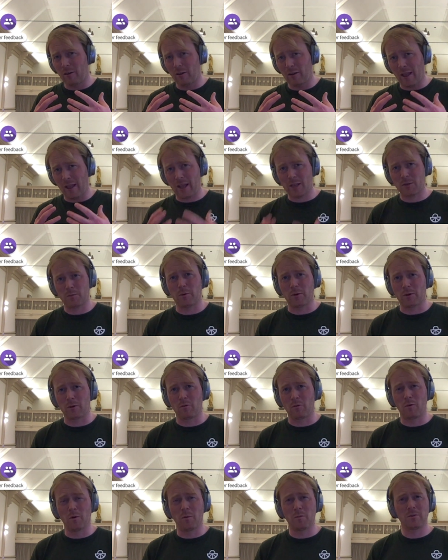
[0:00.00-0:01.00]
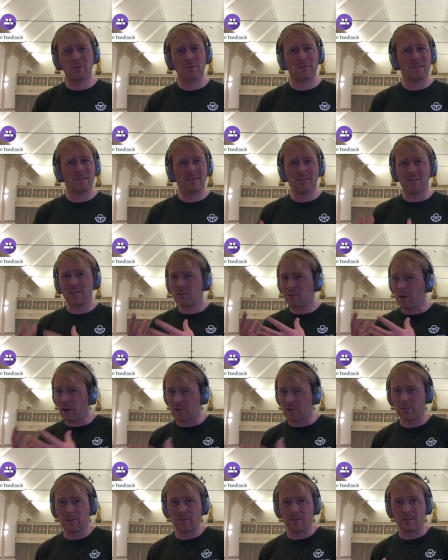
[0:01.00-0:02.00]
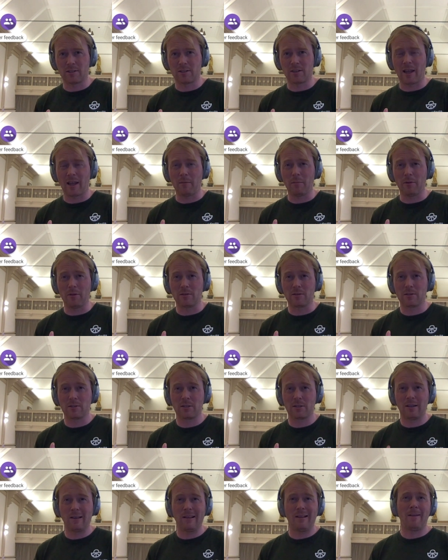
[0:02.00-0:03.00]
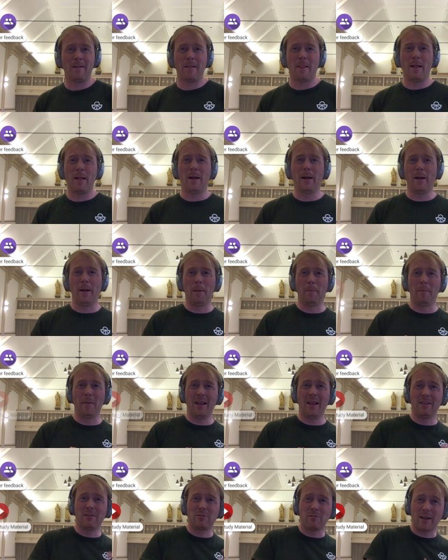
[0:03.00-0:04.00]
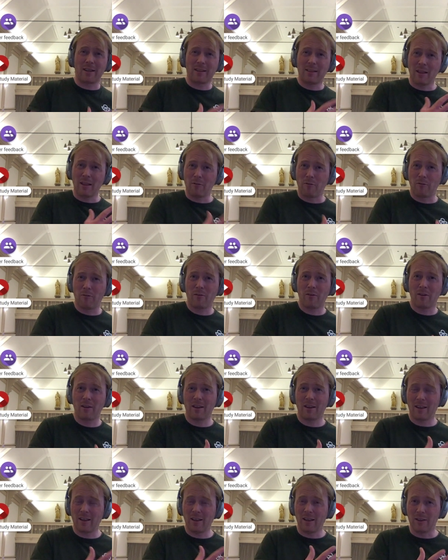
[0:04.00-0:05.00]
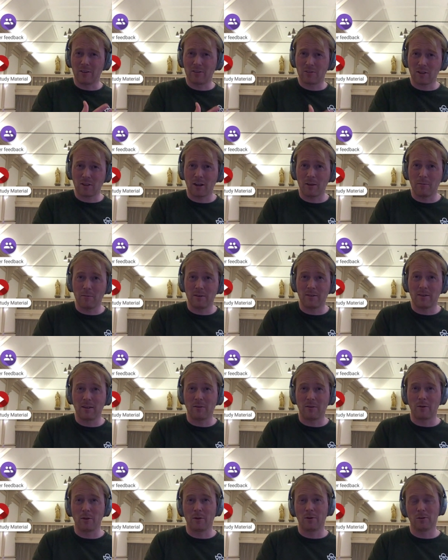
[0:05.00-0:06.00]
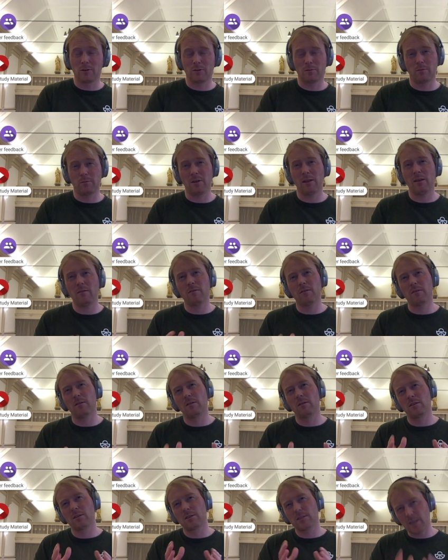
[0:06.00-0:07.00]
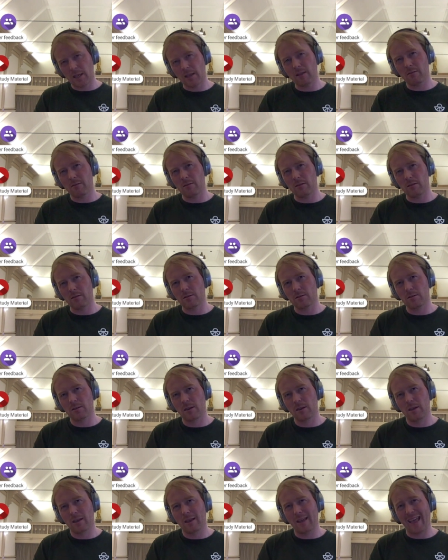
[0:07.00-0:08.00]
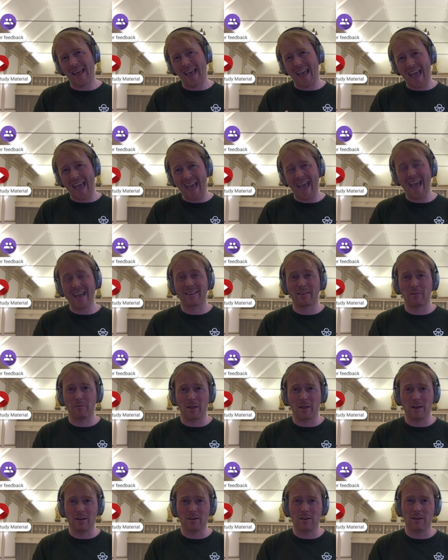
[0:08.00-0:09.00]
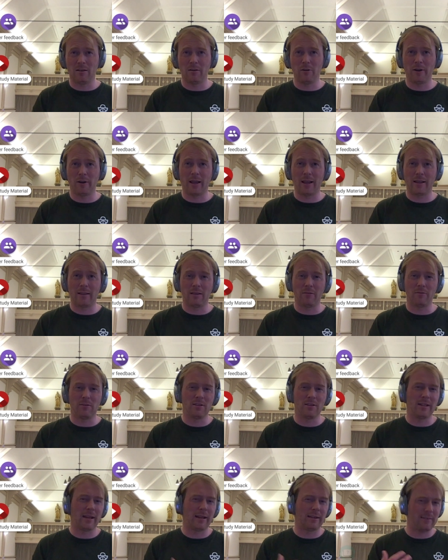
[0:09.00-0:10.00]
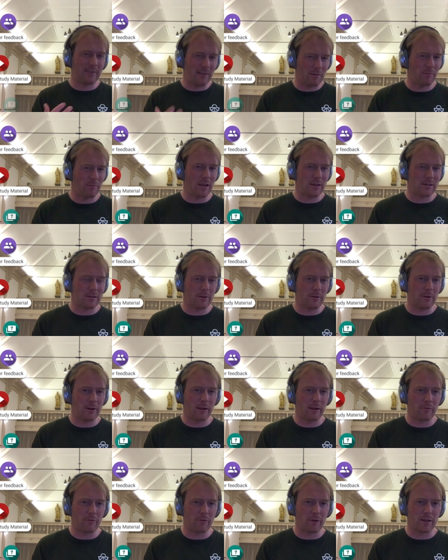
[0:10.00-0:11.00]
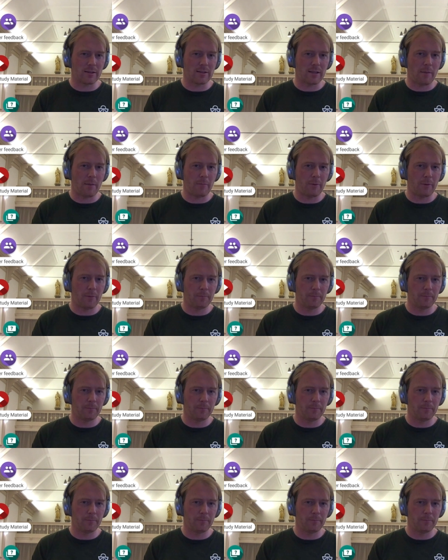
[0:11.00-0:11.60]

expert groups, discussion assignments, interactive study materials, but even synchronous activating learning activities like team-based learning, for example.